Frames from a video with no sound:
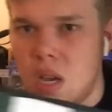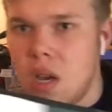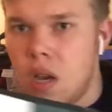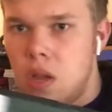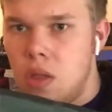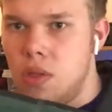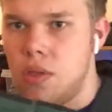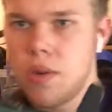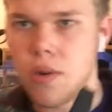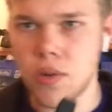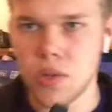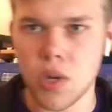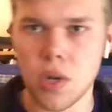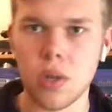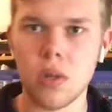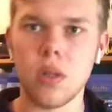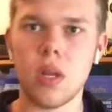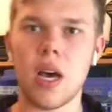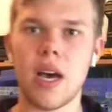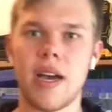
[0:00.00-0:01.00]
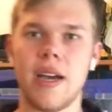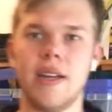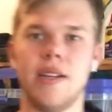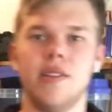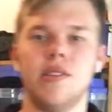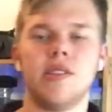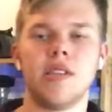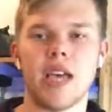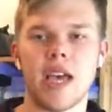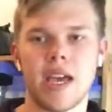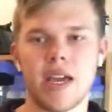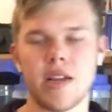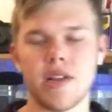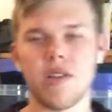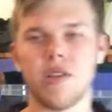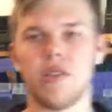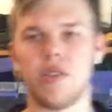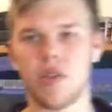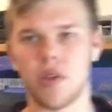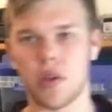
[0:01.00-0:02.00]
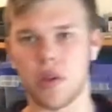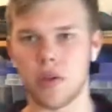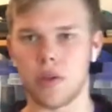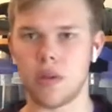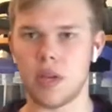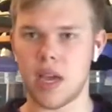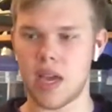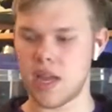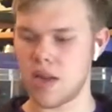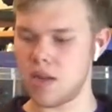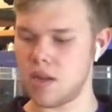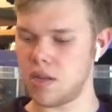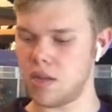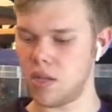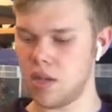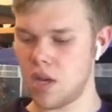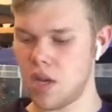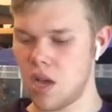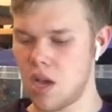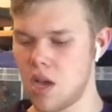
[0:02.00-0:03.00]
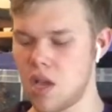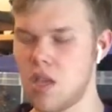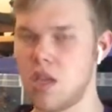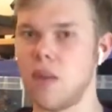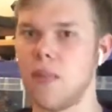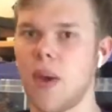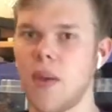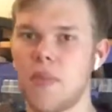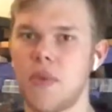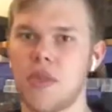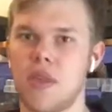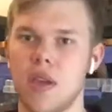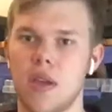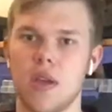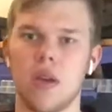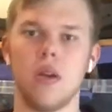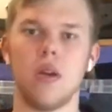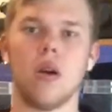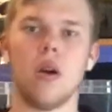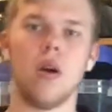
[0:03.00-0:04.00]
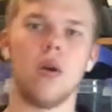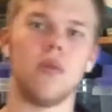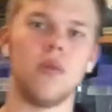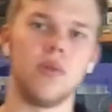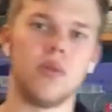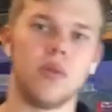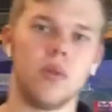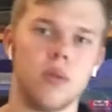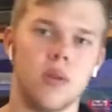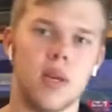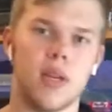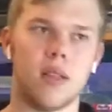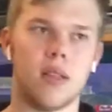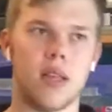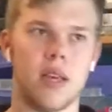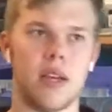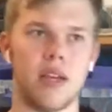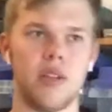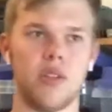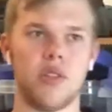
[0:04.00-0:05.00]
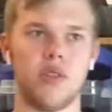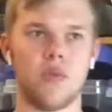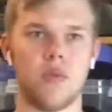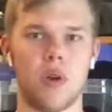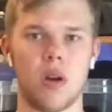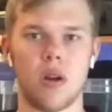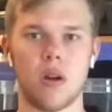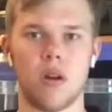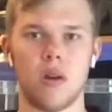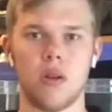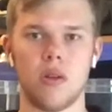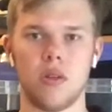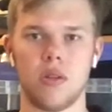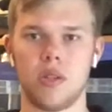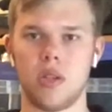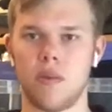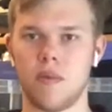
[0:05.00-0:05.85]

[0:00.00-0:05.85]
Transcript: those are lines, and you might be thinking, oh, those look like lines where